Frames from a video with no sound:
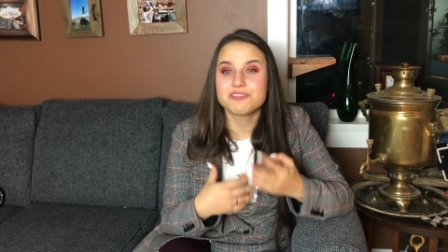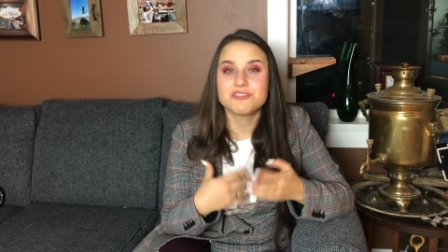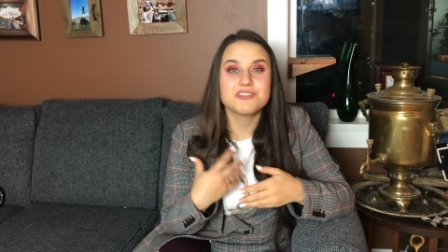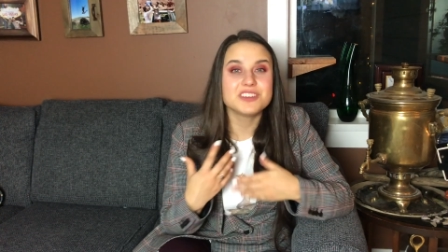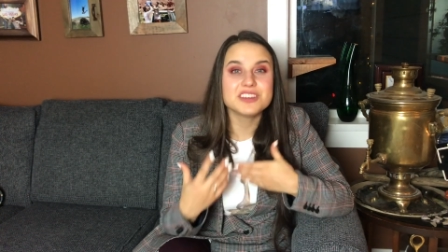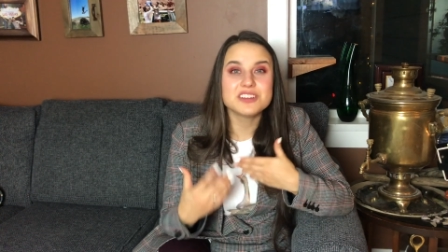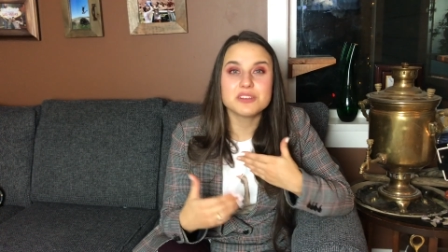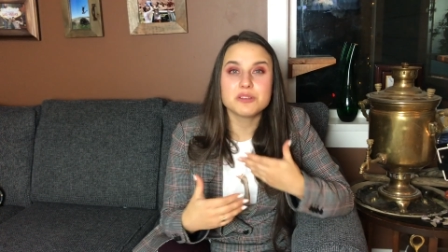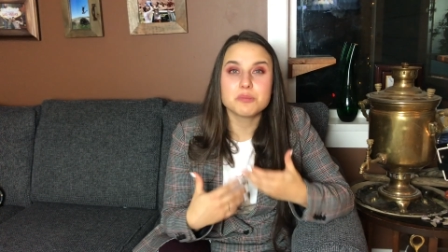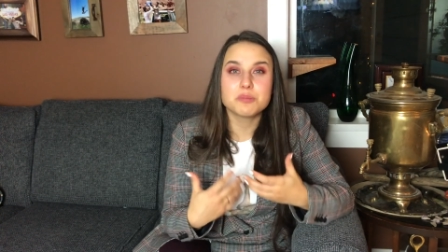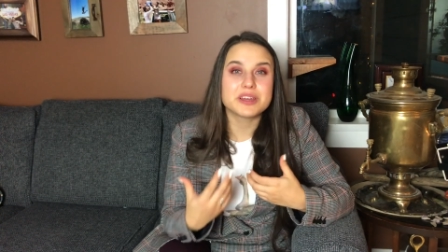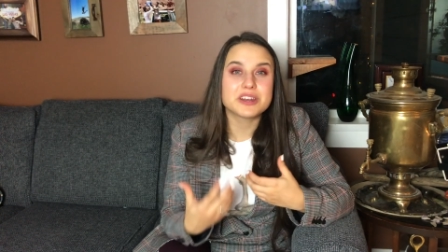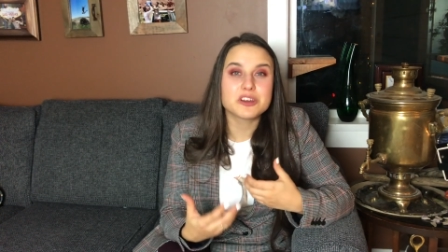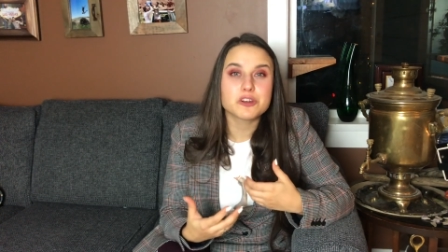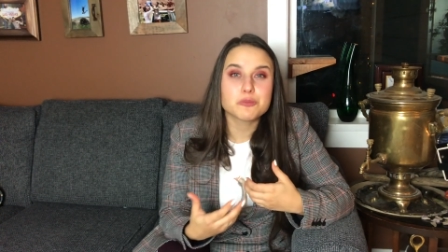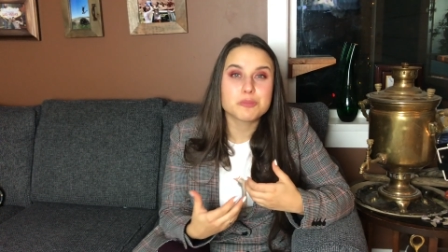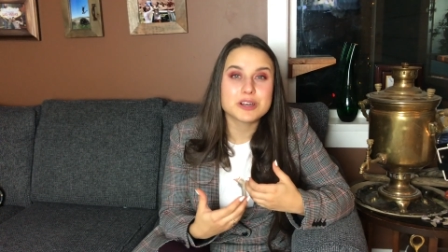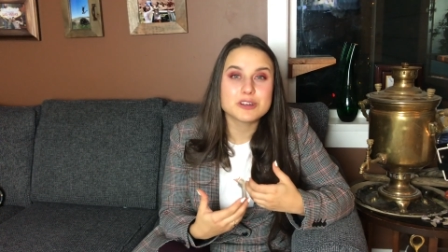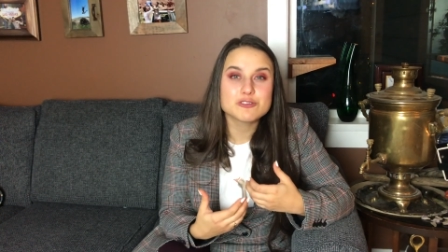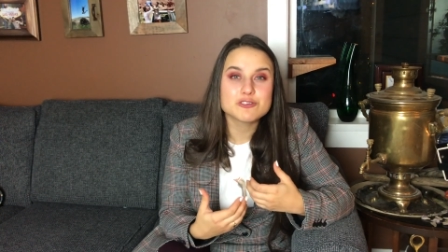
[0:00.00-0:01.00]
feel
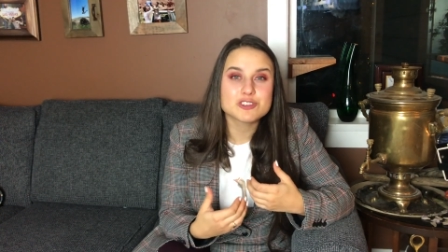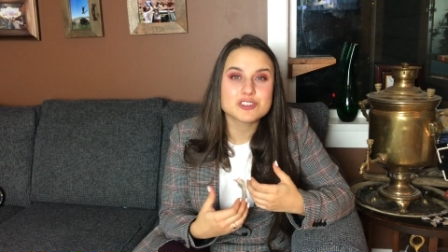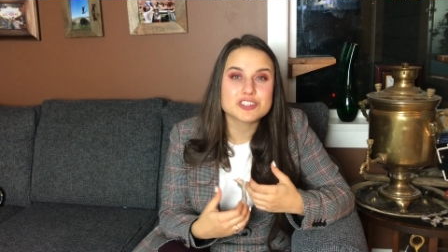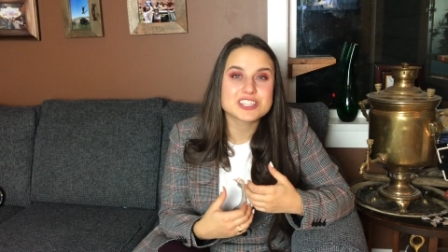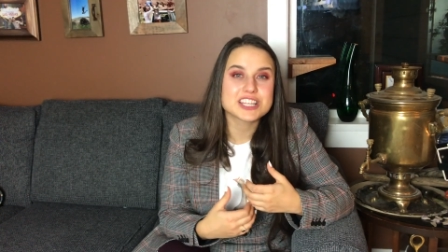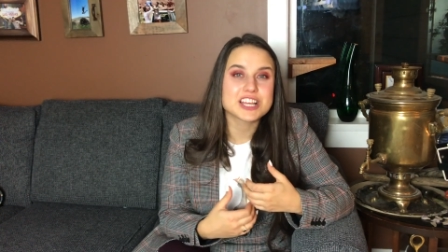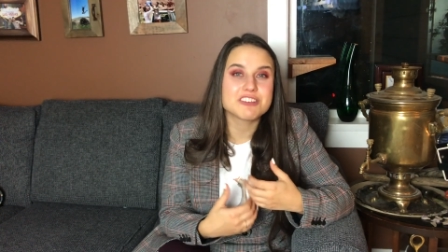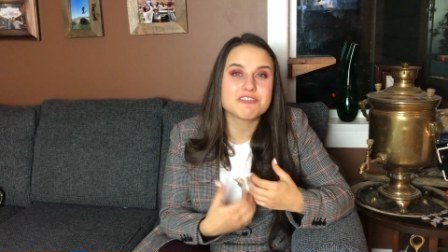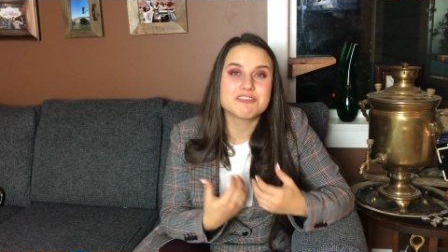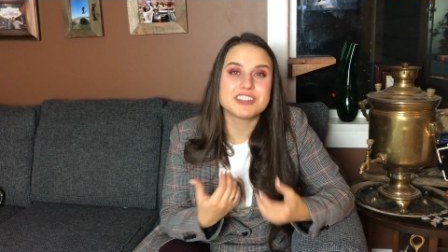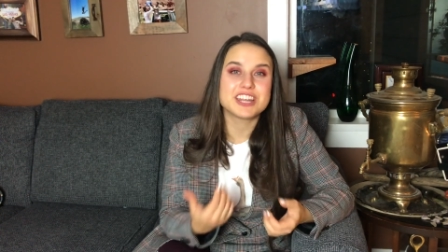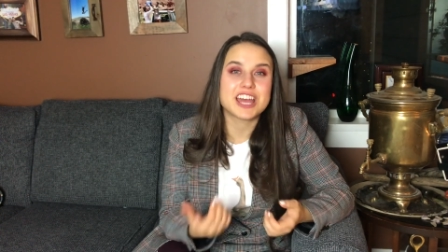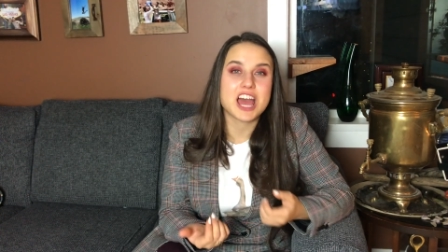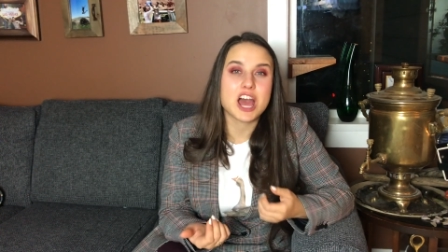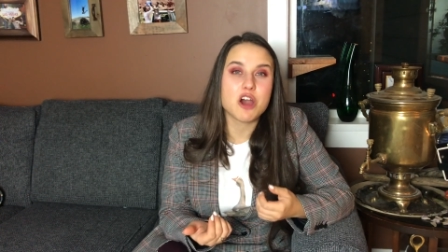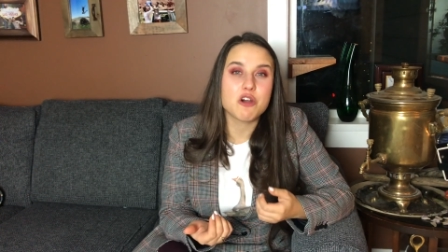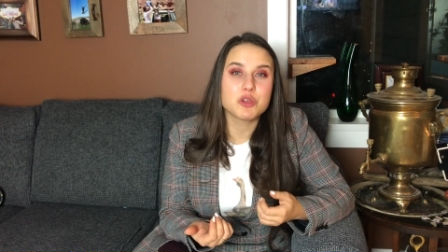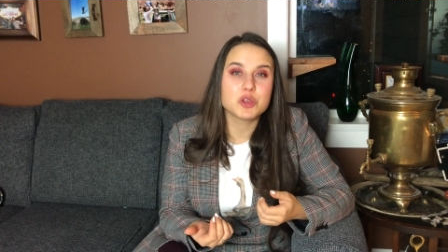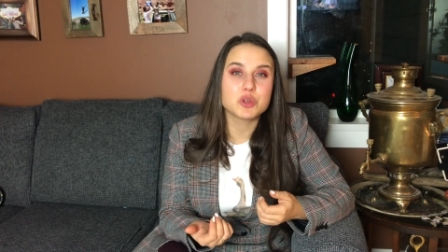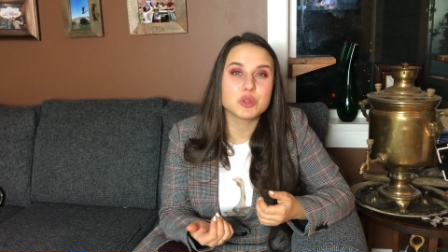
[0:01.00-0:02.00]
better about yourself and
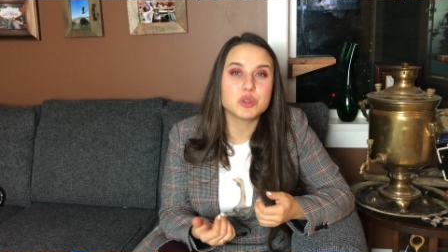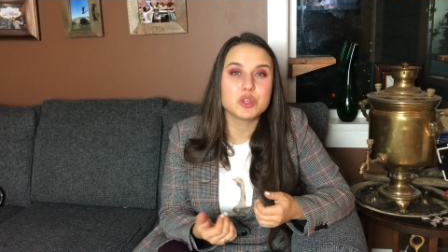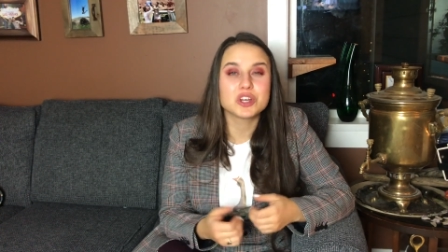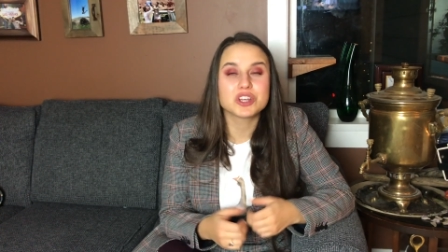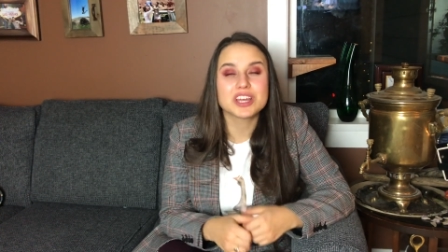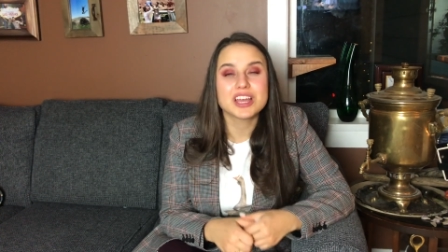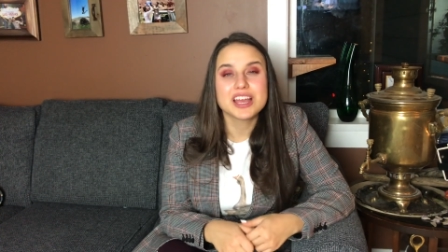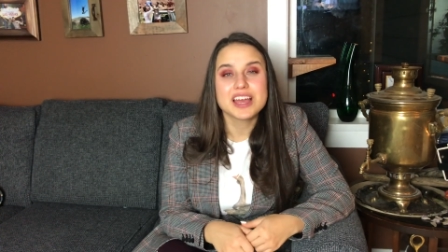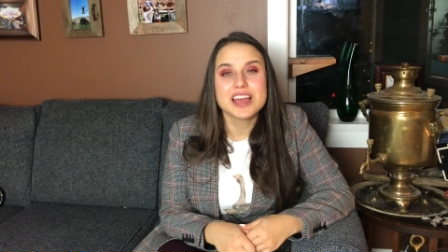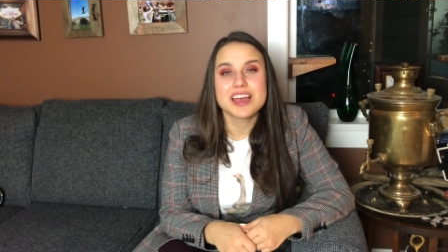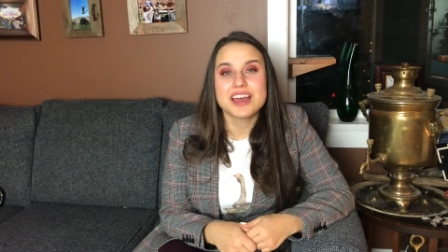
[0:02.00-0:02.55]
how you look.